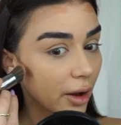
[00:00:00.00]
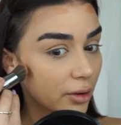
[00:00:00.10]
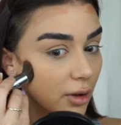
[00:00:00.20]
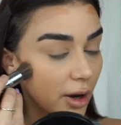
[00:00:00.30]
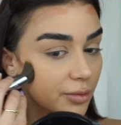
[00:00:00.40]
a
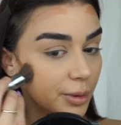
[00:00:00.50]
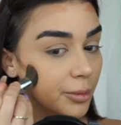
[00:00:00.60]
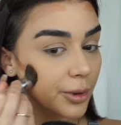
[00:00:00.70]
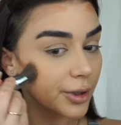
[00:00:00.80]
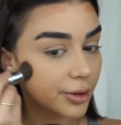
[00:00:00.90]
lot of
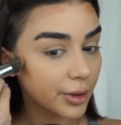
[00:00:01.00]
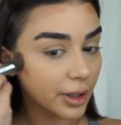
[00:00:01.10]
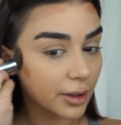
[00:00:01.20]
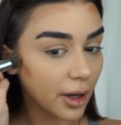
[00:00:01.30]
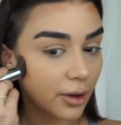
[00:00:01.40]
people are
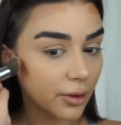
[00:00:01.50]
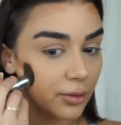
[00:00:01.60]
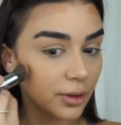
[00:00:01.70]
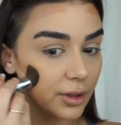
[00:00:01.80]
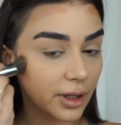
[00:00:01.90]
doing
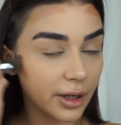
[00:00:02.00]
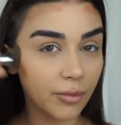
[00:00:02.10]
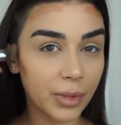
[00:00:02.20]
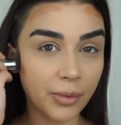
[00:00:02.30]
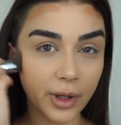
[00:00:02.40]
now, and
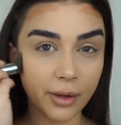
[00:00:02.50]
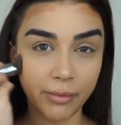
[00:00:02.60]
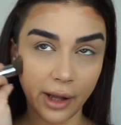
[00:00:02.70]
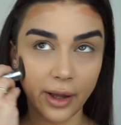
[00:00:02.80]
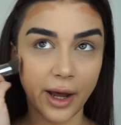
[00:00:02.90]
like people like
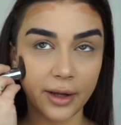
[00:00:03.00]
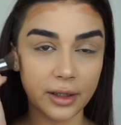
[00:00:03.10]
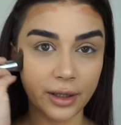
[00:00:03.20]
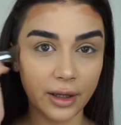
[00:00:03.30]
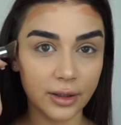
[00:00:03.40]
Bella
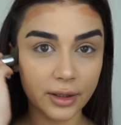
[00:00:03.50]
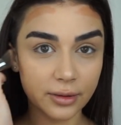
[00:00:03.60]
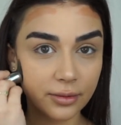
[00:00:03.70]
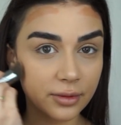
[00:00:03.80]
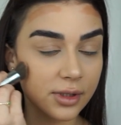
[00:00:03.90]
Hadid
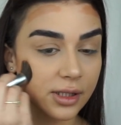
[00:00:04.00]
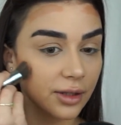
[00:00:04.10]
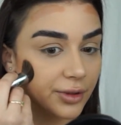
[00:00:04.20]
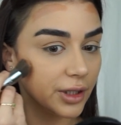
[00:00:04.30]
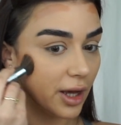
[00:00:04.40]
and
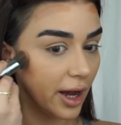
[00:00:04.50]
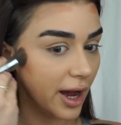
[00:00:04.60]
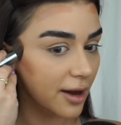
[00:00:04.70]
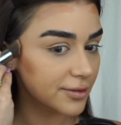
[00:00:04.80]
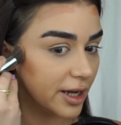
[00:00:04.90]
stuff like that
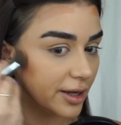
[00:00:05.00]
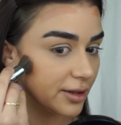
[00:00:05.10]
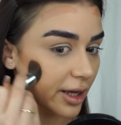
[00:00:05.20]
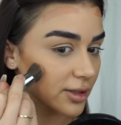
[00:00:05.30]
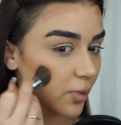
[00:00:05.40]
have
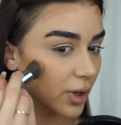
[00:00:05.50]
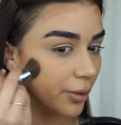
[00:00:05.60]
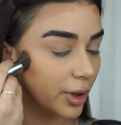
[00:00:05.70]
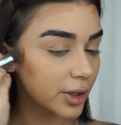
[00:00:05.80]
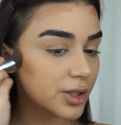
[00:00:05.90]
done. That's what I
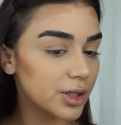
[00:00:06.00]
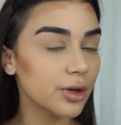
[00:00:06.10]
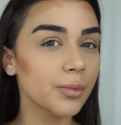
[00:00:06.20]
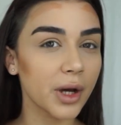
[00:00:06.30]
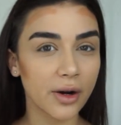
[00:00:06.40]
want to
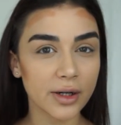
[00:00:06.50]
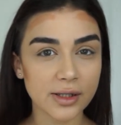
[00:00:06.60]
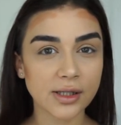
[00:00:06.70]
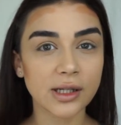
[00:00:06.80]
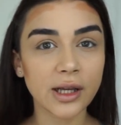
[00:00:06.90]
do. But
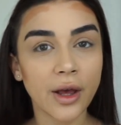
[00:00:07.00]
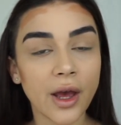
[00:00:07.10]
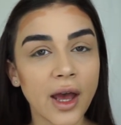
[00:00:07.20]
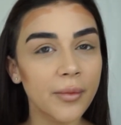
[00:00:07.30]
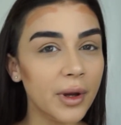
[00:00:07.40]
honestly,
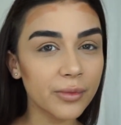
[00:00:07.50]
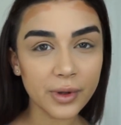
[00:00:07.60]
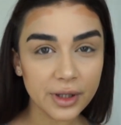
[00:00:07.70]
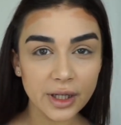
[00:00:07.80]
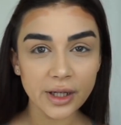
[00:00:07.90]
am I
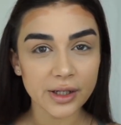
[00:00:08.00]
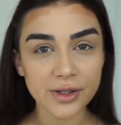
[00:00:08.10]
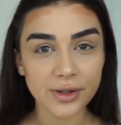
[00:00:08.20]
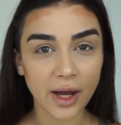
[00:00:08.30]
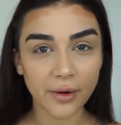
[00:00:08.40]
really gonna
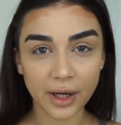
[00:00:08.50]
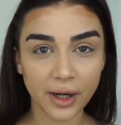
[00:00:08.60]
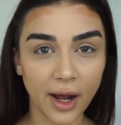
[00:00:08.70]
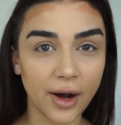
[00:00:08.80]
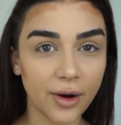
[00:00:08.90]
do that right
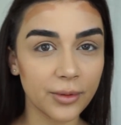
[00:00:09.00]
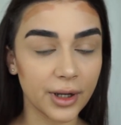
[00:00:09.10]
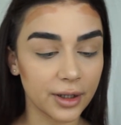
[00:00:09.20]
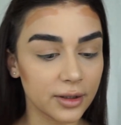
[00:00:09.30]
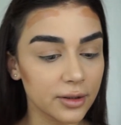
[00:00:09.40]
now
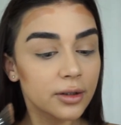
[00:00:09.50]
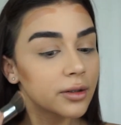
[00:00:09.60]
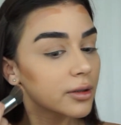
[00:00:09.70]
when